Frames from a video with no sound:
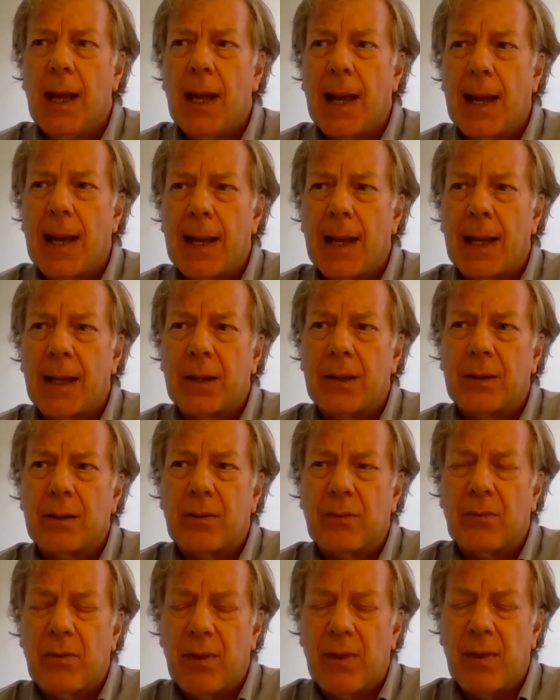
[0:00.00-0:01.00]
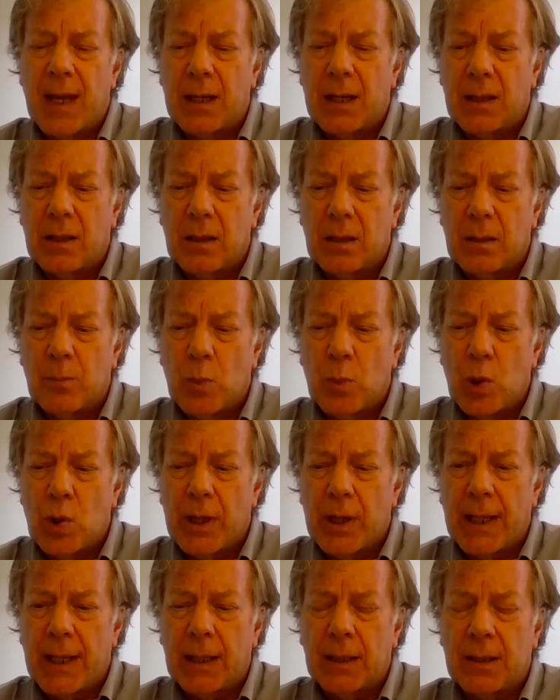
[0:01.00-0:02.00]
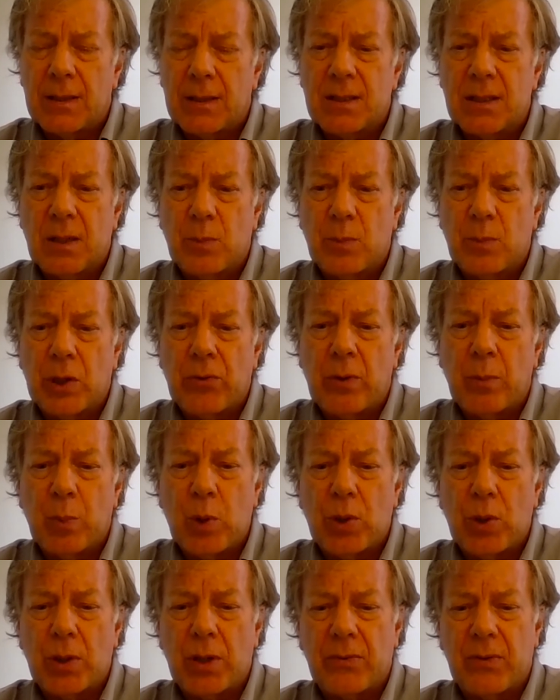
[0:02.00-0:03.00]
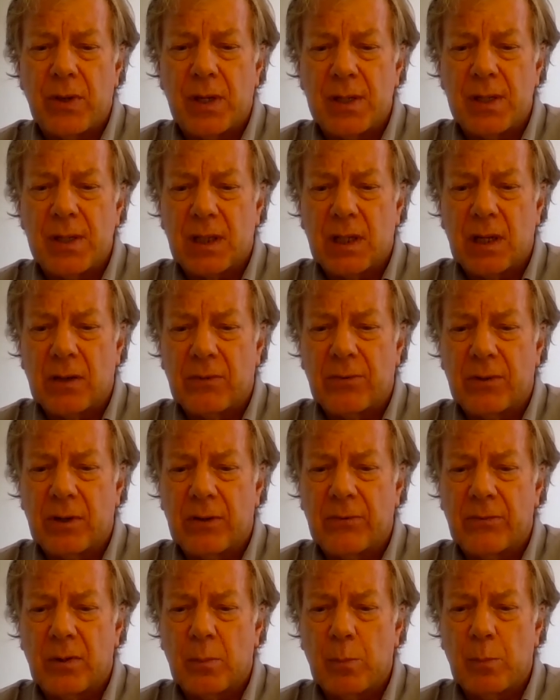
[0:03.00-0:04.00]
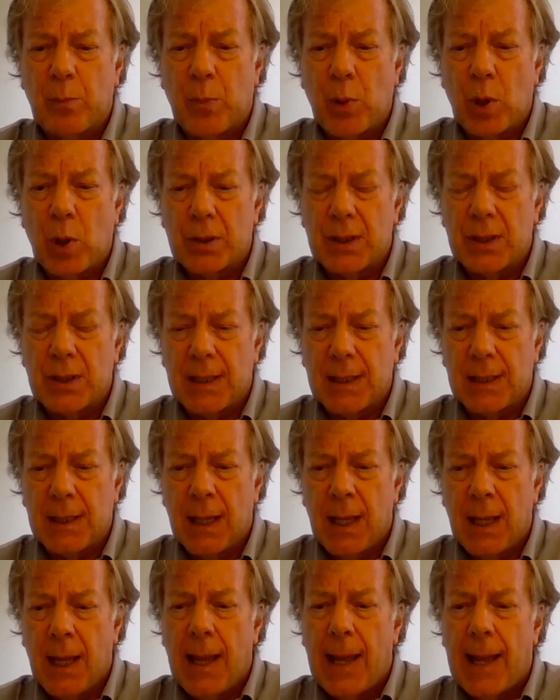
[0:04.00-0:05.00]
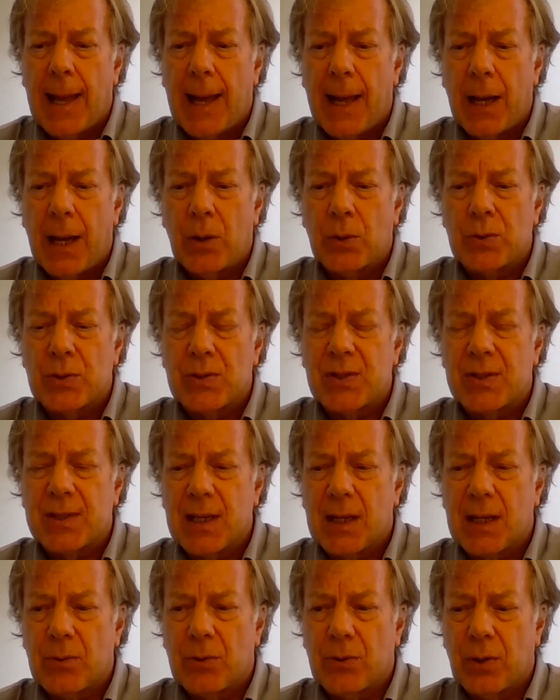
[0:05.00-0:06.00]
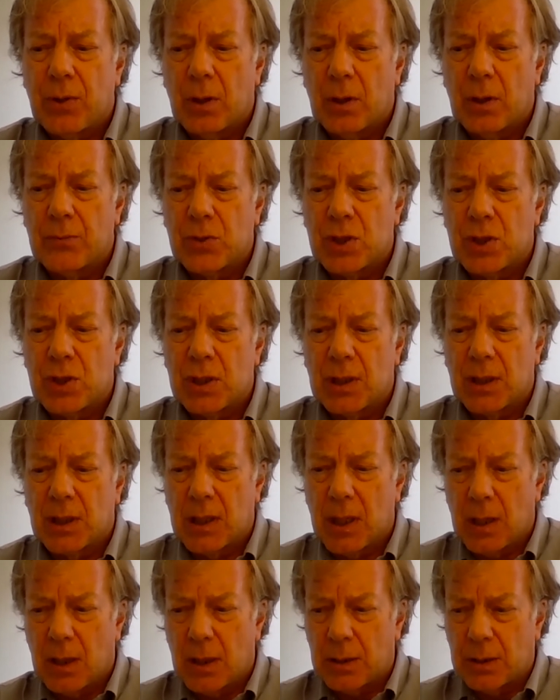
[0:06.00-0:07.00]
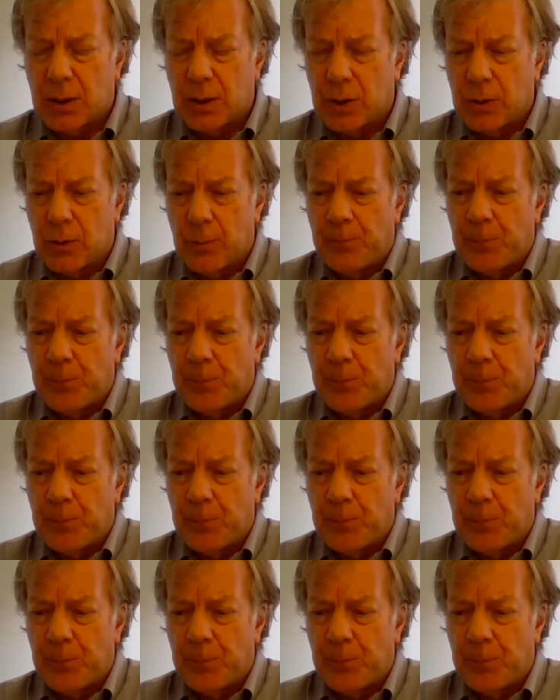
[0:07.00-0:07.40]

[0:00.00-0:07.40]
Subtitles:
And then in the morning, someone reported the discovery of a body out south of Chicago.